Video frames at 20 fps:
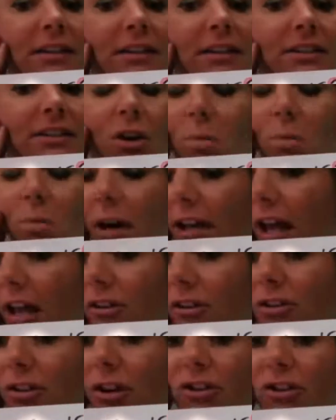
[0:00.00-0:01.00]
to
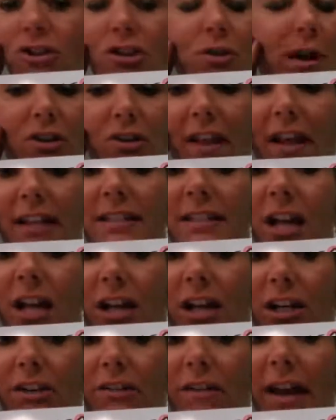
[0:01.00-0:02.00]
100 or 200, that's
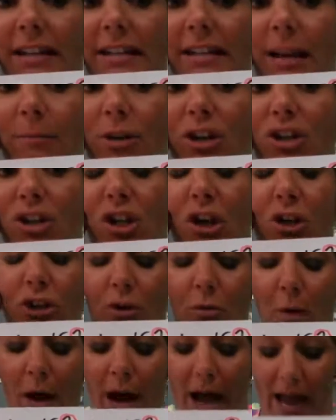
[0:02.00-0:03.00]
not correct, and I'm going to show
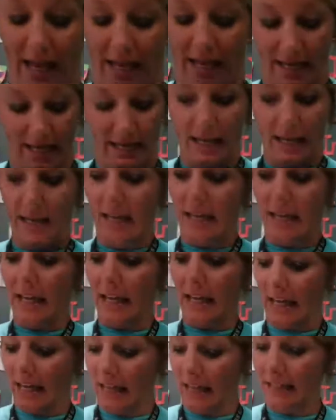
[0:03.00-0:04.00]
you why.
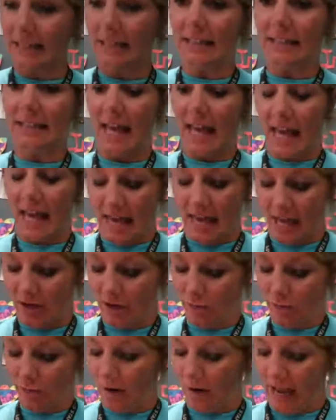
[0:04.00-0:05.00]
It said
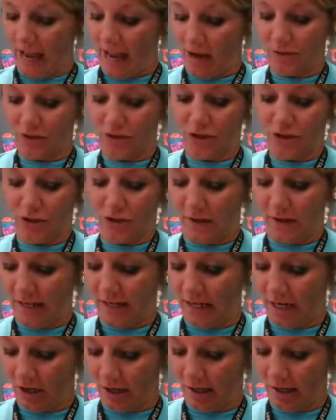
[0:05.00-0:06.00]
round to the
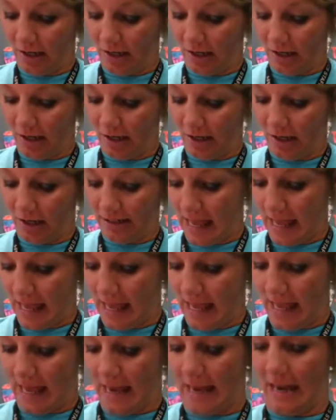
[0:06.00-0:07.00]
nearest
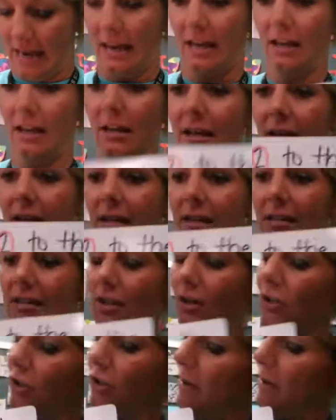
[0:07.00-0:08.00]
10.
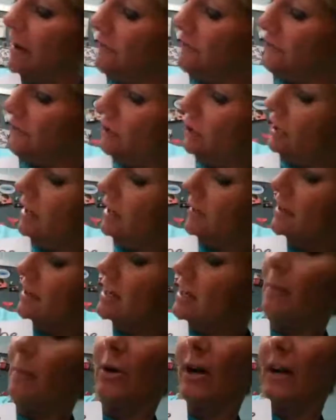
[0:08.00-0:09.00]
So you have to look at the
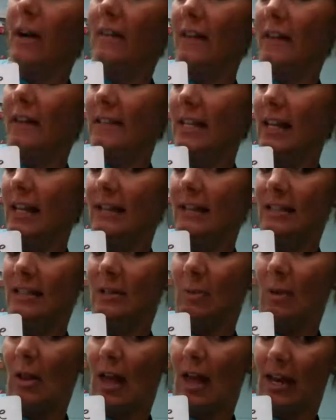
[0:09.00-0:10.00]
number in the tens
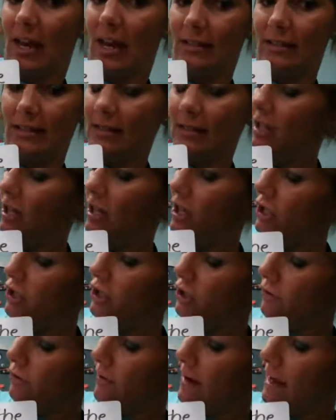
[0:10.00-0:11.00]
place.
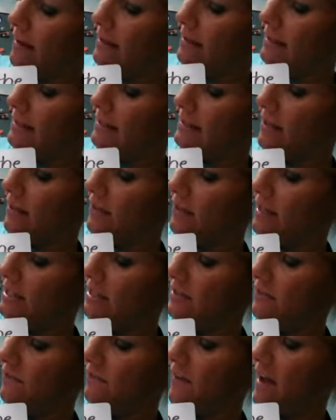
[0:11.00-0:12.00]
You're rounding to
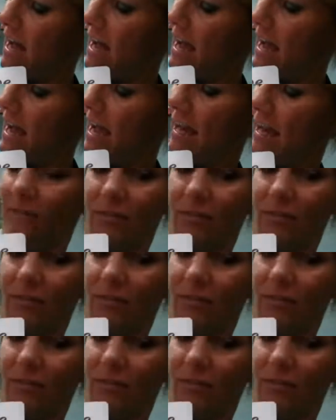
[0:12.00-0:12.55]
this 5.